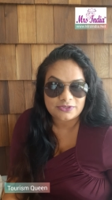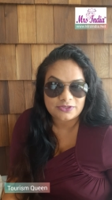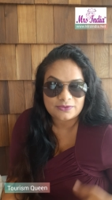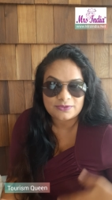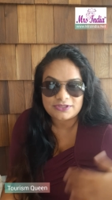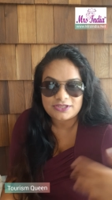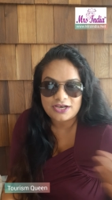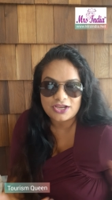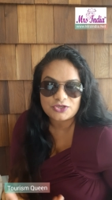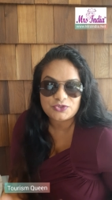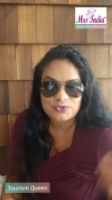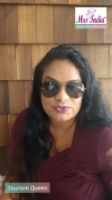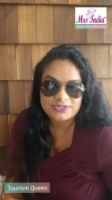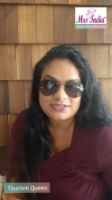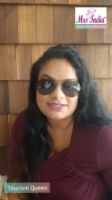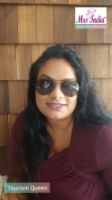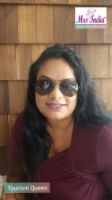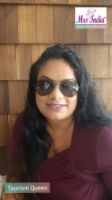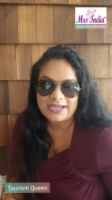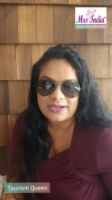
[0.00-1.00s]
you know, the
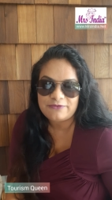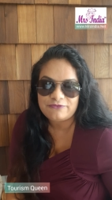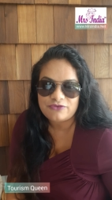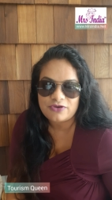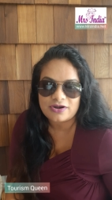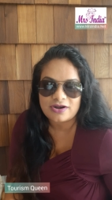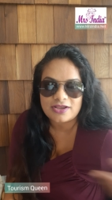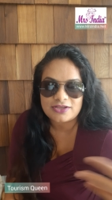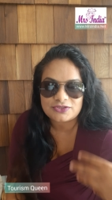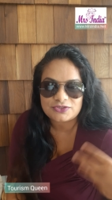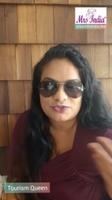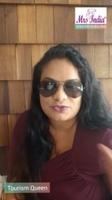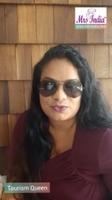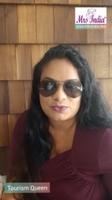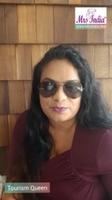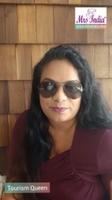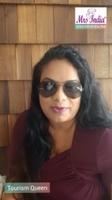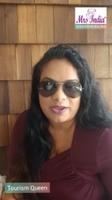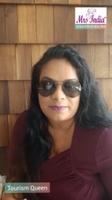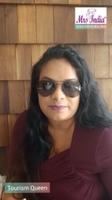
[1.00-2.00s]
luxurious time for us to
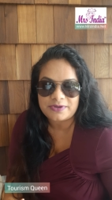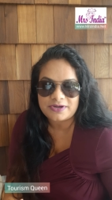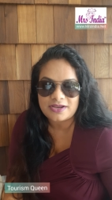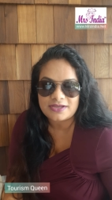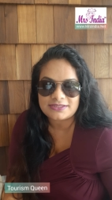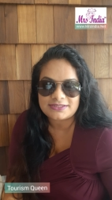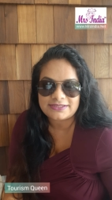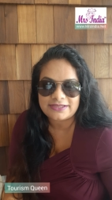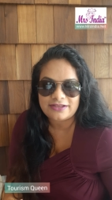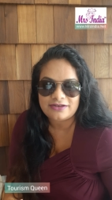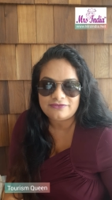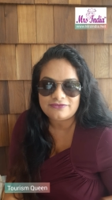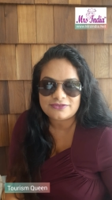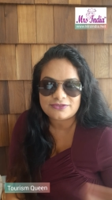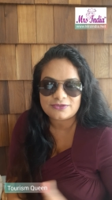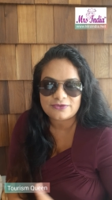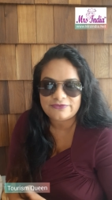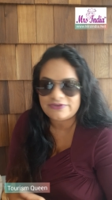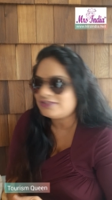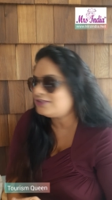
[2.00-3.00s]
pamper ourselves.
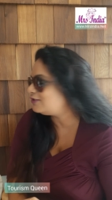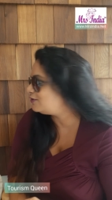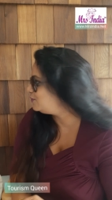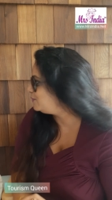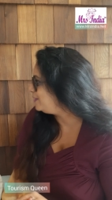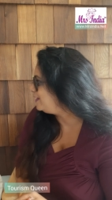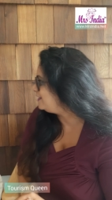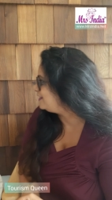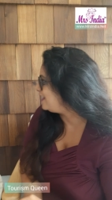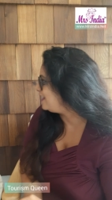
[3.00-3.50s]
So we're just doing